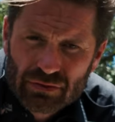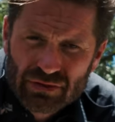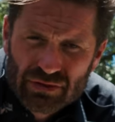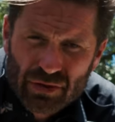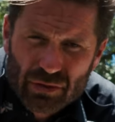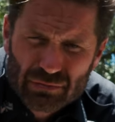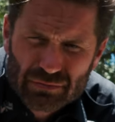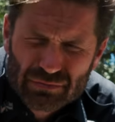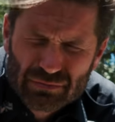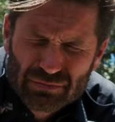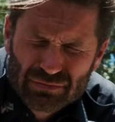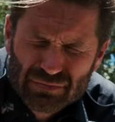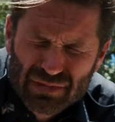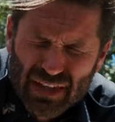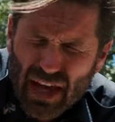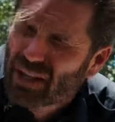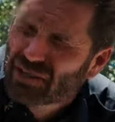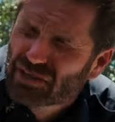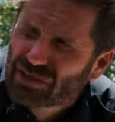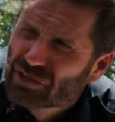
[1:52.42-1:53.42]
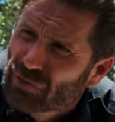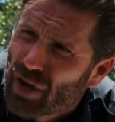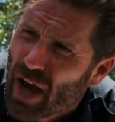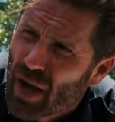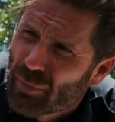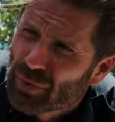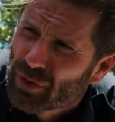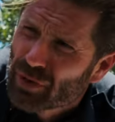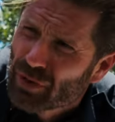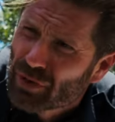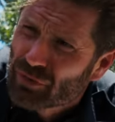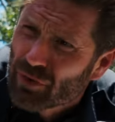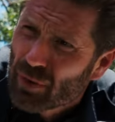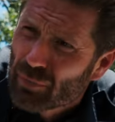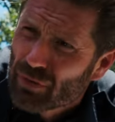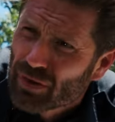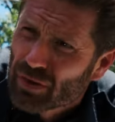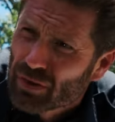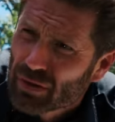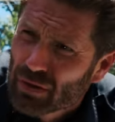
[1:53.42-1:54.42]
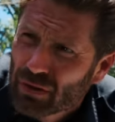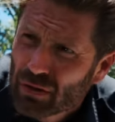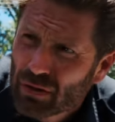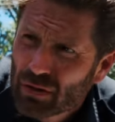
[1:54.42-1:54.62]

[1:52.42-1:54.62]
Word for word: some gangster rapper or something?